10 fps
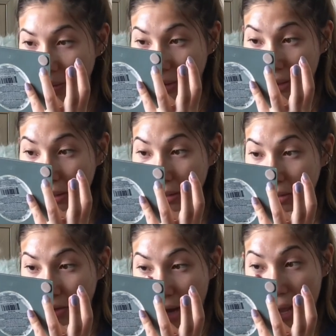was a little
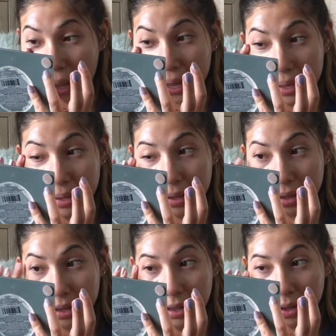dry
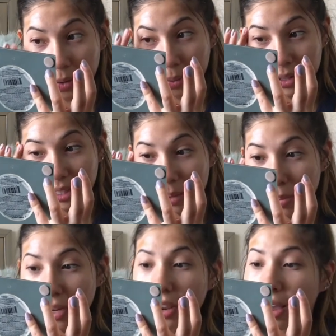once I
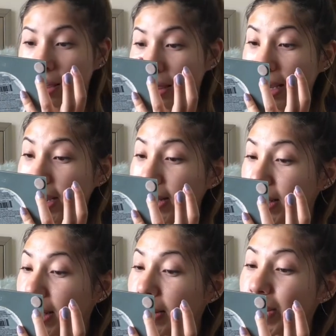put it on there.
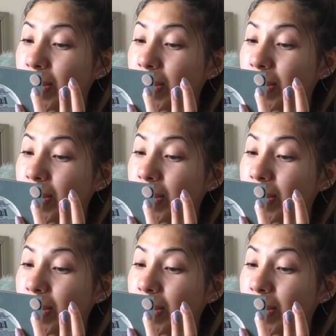So,